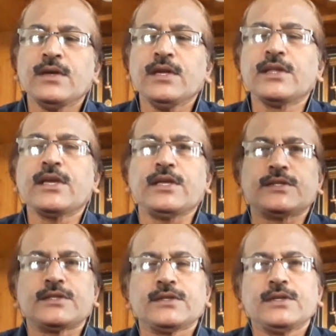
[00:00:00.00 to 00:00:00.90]
In
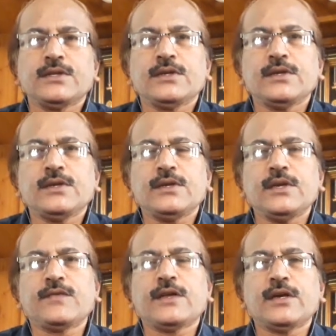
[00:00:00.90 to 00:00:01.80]
case
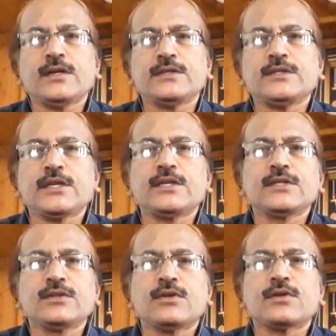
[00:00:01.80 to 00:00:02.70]
if the check
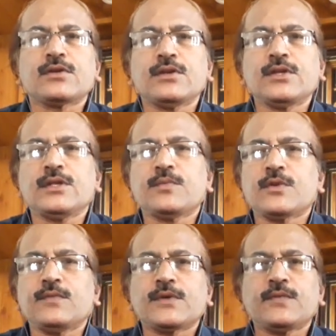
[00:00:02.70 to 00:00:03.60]
is not drawn in the
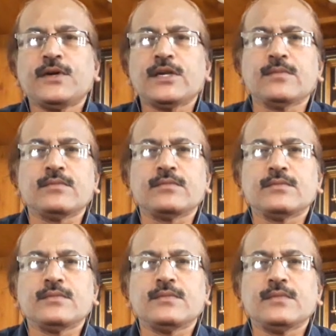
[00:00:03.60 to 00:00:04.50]
proper form,
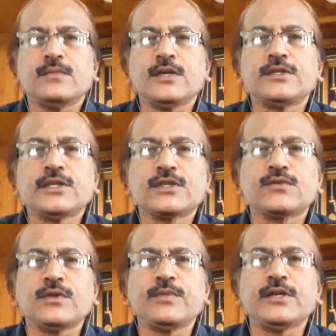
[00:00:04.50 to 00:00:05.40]
the check
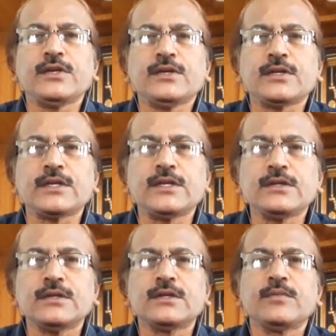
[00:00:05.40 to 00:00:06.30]
should be
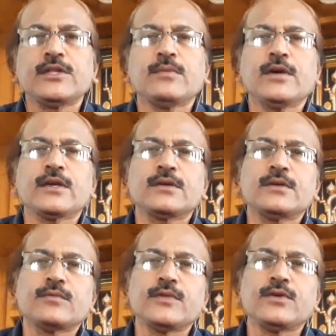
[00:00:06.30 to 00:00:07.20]
returned by the
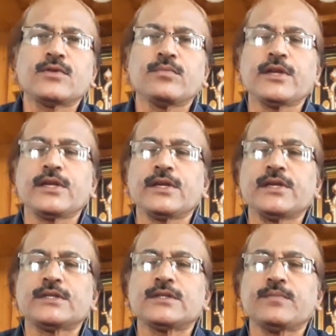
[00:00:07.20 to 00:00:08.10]
banker without making
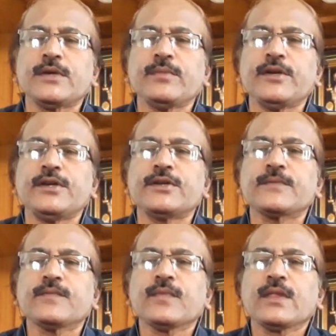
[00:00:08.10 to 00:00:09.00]
its payment.
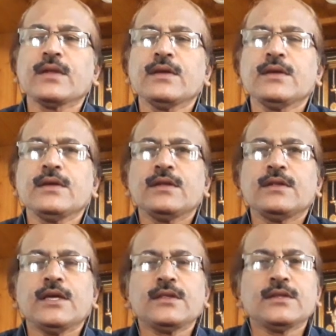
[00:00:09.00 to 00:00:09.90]

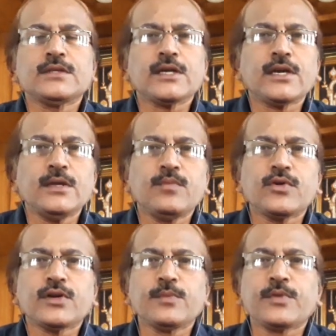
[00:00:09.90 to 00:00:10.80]
Then the second
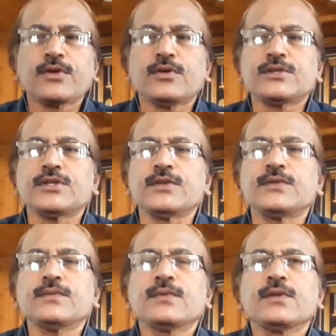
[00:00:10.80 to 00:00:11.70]
important
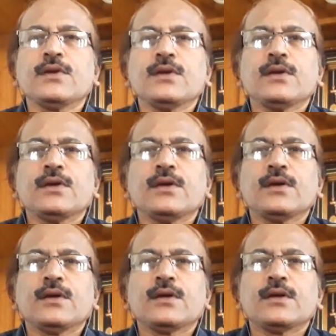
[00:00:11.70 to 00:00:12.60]
precaution,
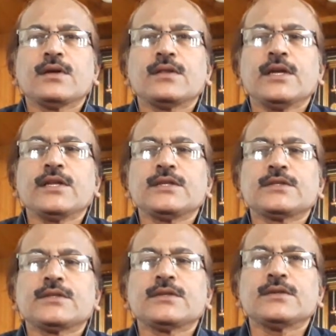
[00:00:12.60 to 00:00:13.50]
that
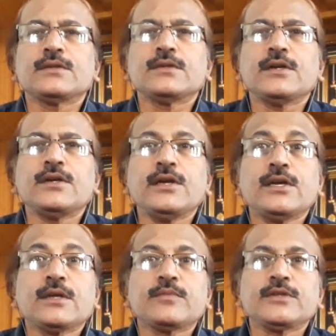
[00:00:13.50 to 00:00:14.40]
is the date of the